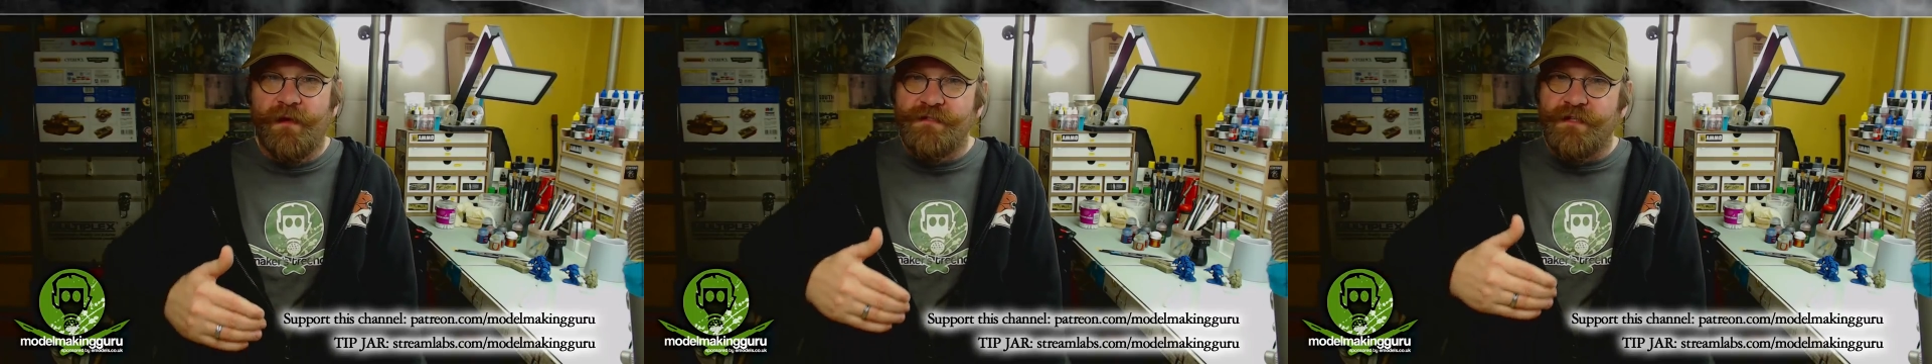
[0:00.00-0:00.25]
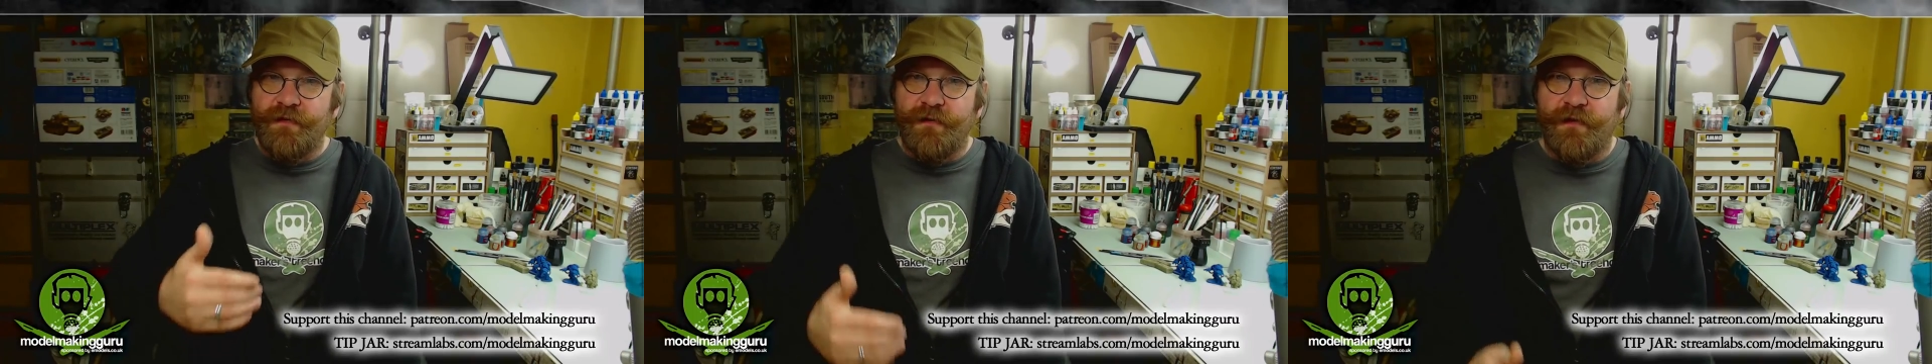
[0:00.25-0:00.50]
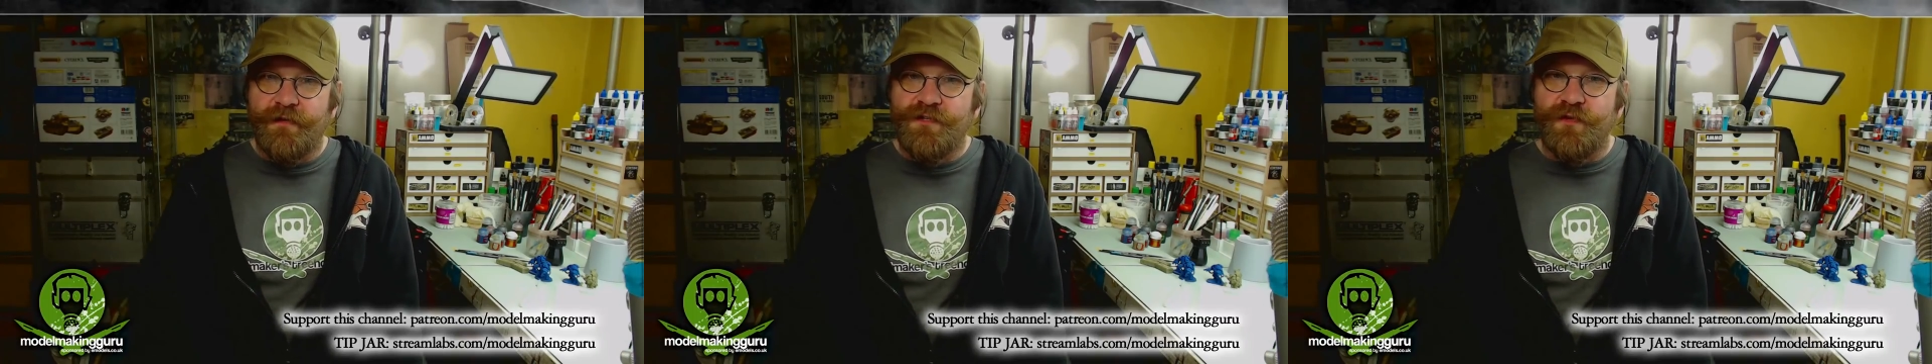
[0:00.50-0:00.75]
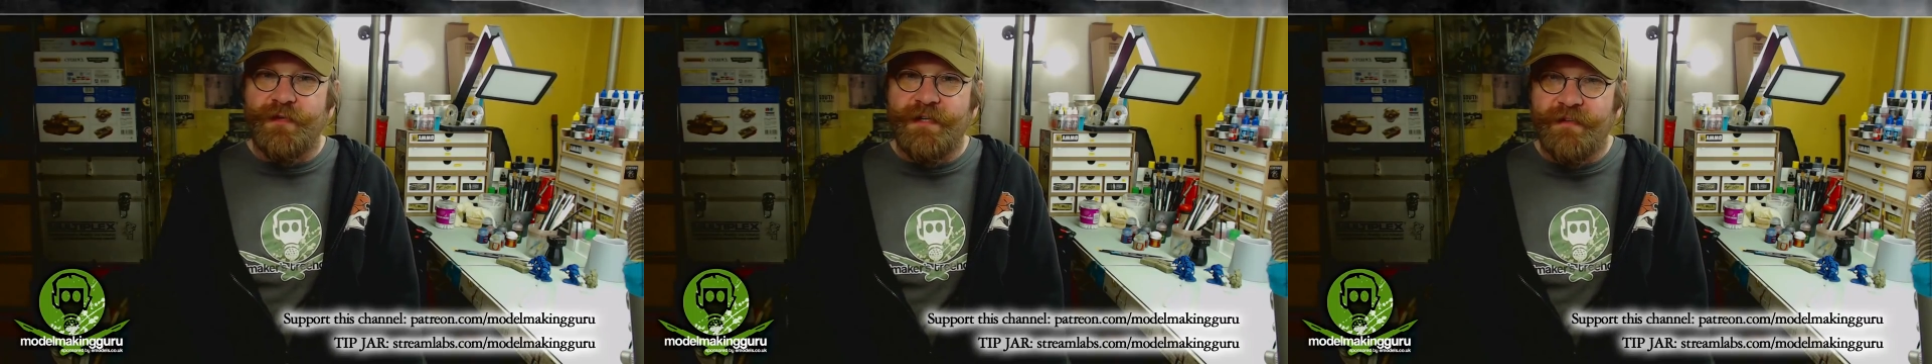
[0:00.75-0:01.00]
so you can
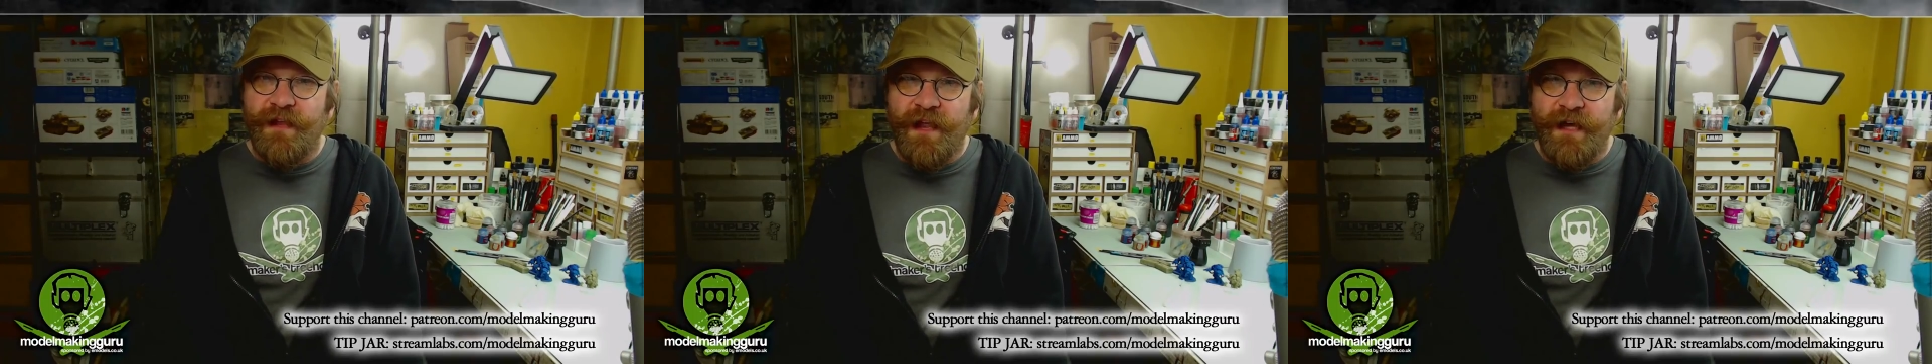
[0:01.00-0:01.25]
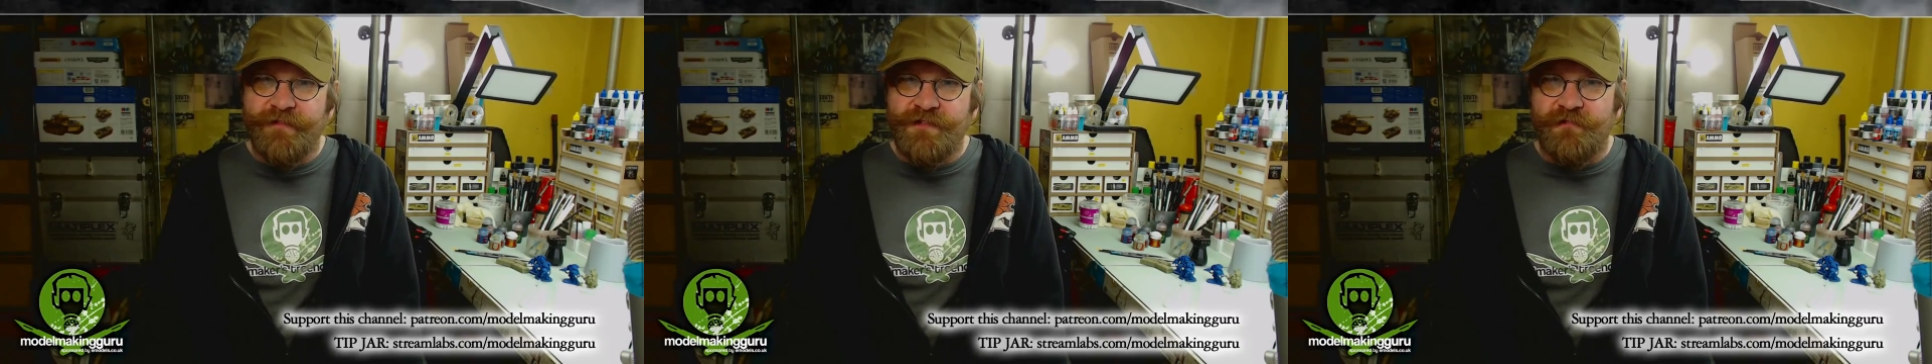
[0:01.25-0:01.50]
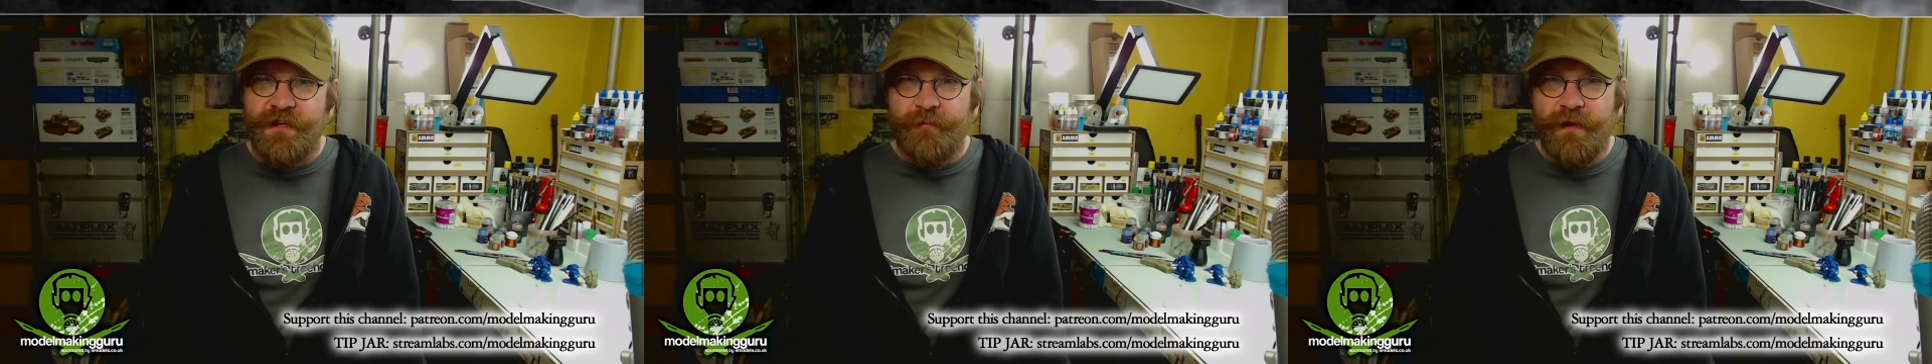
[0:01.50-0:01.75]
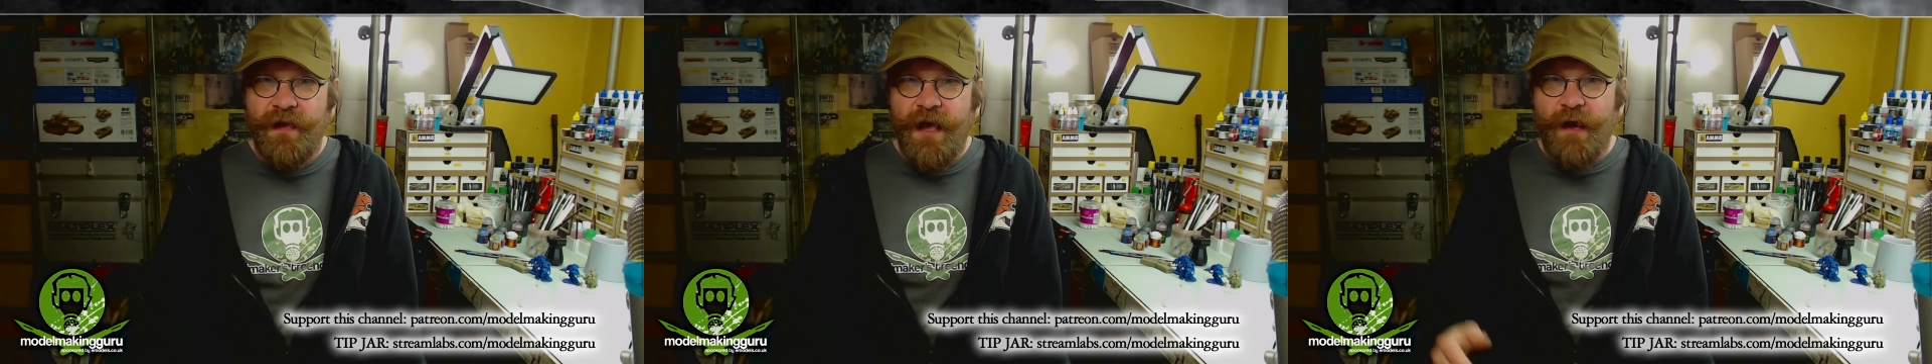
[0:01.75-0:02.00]
join in the live stream,